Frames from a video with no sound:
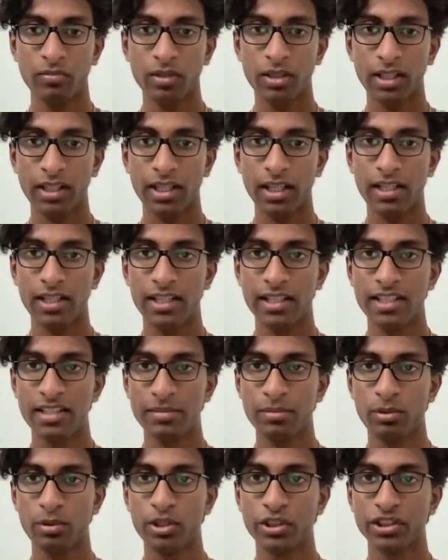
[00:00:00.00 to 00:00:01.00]
and in
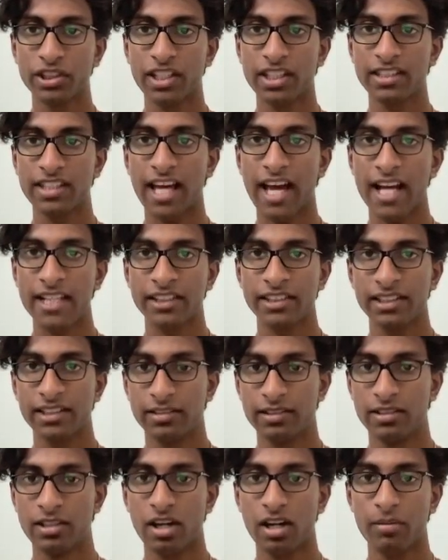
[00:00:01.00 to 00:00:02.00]
this position it's actually
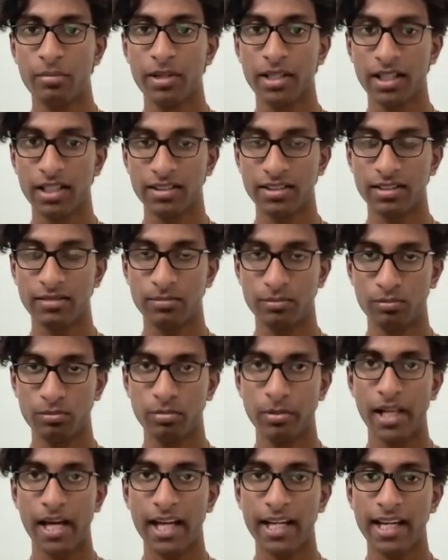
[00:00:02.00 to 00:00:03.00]
draw because
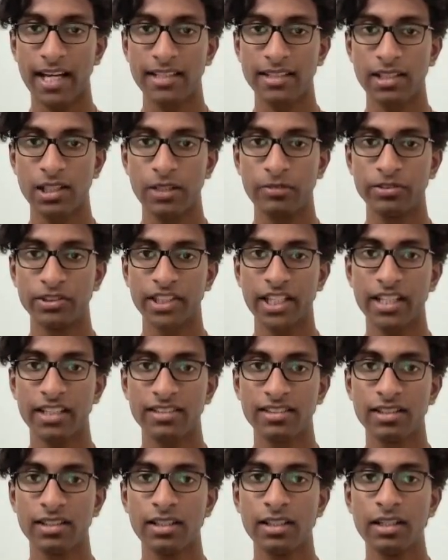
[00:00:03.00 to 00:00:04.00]
black has enough
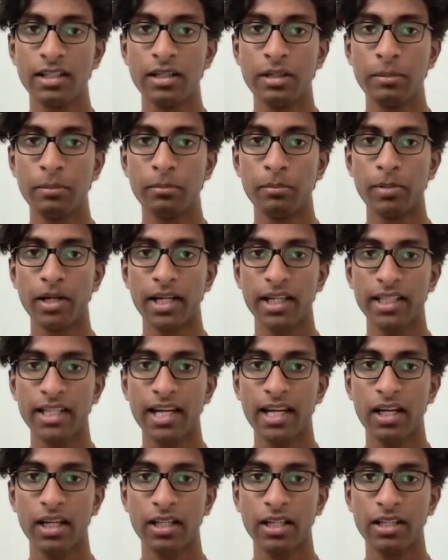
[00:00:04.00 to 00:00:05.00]
checks, but
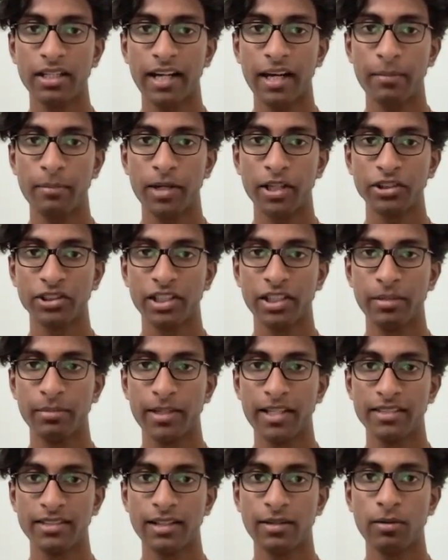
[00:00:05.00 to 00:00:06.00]
again under time pressure he
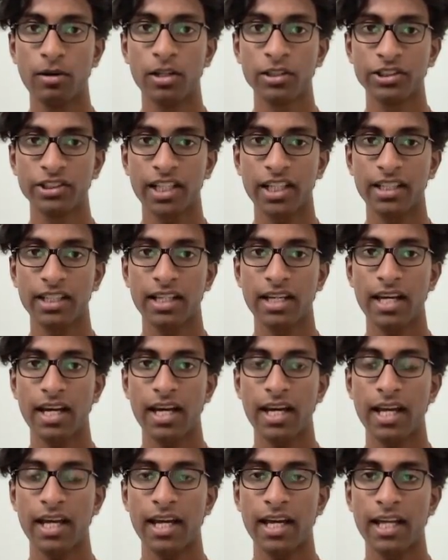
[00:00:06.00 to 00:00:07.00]
plays the wrong check
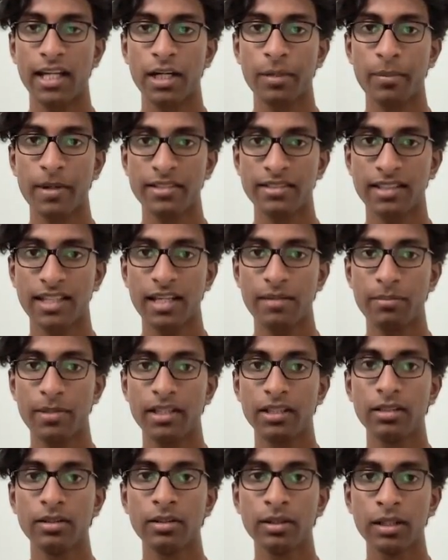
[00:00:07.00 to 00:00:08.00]
and I end up
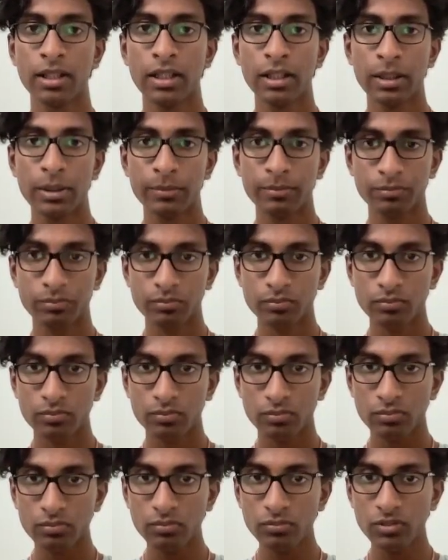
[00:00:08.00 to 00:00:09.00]
escaping
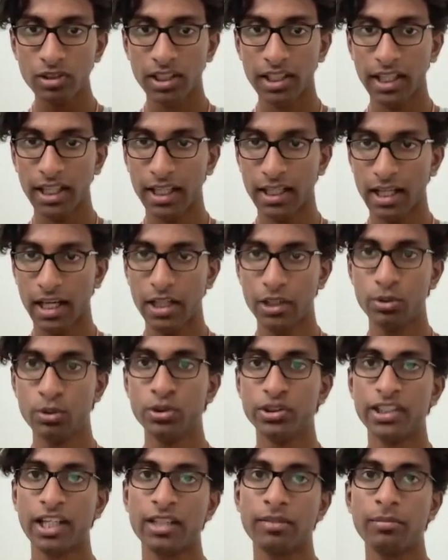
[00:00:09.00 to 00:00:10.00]
and I do
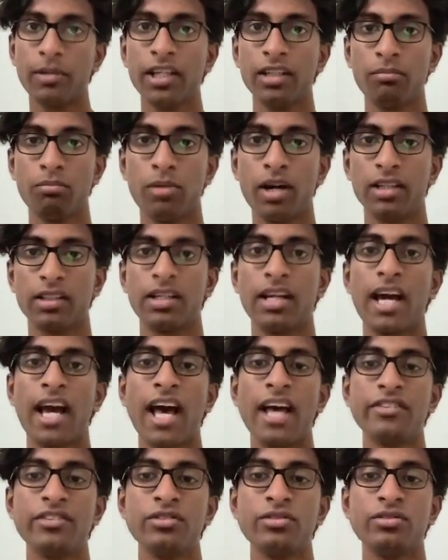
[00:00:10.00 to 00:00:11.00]
checkmate. But
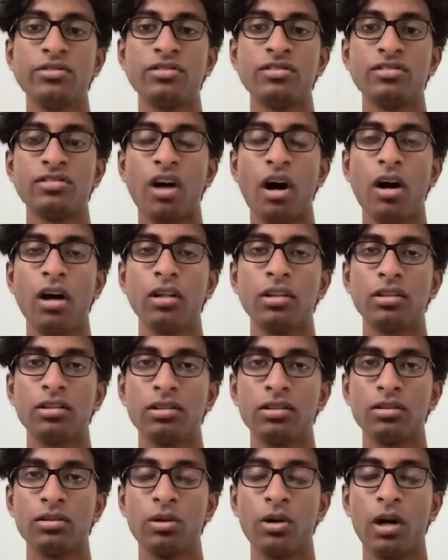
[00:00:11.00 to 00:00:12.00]
as you saw
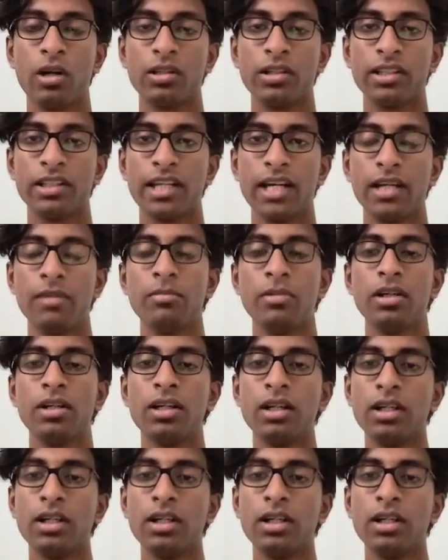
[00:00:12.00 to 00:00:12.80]
throughout the game,